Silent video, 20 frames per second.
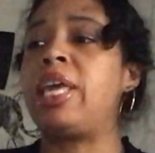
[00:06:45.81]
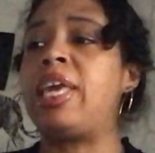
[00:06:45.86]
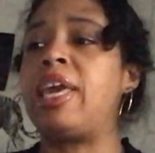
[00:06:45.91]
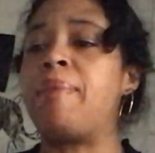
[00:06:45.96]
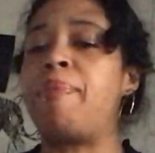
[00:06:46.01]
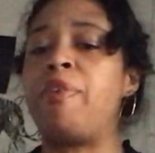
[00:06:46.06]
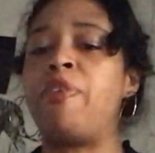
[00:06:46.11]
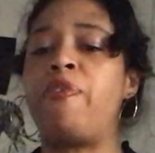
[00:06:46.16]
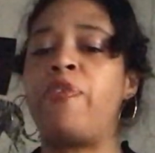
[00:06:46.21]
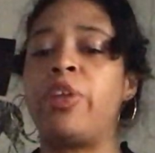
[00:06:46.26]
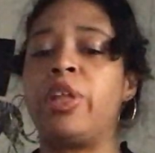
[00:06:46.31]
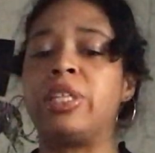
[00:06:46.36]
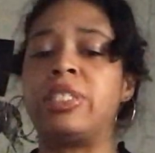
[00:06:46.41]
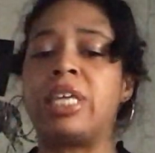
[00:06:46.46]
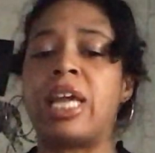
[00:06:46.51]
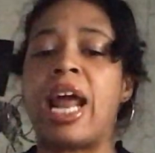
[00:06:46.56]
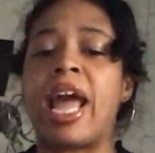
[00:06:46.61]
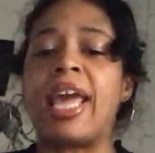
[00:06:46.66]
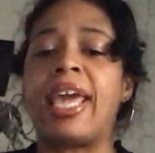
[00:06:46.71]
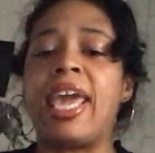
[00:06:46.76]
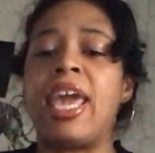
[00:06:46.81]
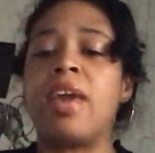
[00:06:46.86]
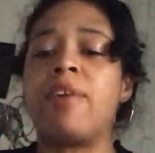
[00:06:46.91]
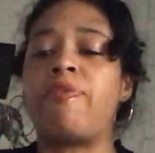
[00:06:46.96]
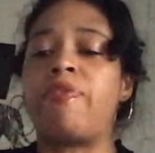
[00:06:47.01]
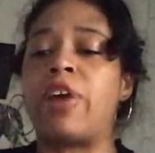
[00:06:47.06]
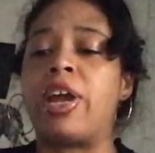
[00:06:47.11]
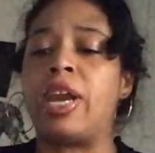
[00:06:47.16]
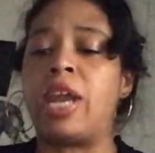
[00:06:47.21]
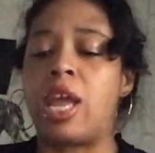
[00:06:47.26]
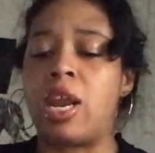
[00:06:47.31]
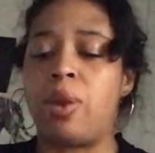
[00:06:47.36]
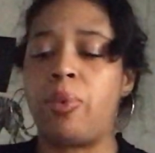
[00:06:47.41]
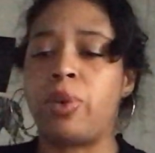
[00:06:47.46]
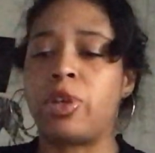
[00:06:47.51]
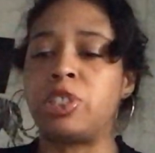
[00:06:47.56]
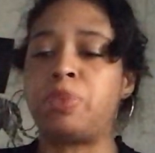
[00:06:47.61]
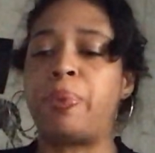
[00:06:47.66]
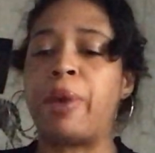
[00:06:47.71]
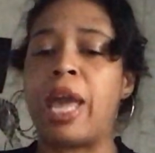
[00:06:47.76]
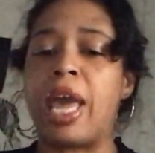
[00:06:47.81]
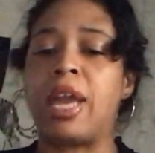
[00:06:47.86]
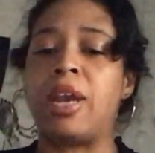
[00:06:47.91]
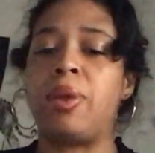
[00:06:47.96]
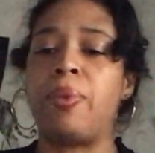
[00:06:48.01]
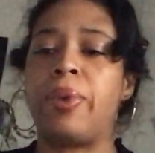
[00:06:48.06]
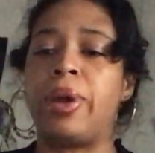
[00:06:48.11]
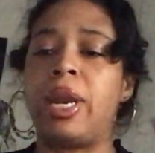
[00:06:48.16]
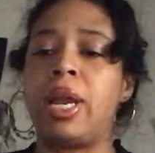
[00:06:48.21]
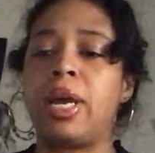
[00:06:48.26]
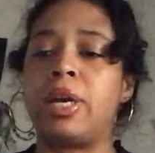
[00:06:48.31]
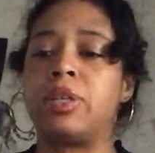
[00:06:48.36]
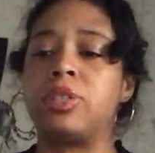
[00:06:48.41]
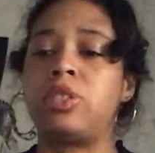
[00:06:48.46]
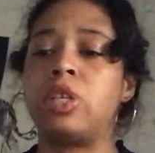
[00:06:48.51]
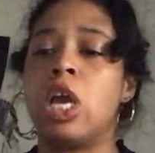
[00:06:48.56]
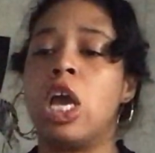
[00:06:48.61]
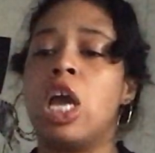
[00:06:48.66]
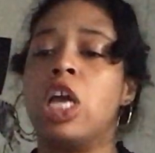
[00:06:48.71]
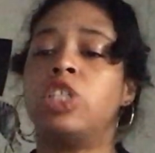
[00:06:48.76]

give me feelings that I can't find anywhere else by anyone else.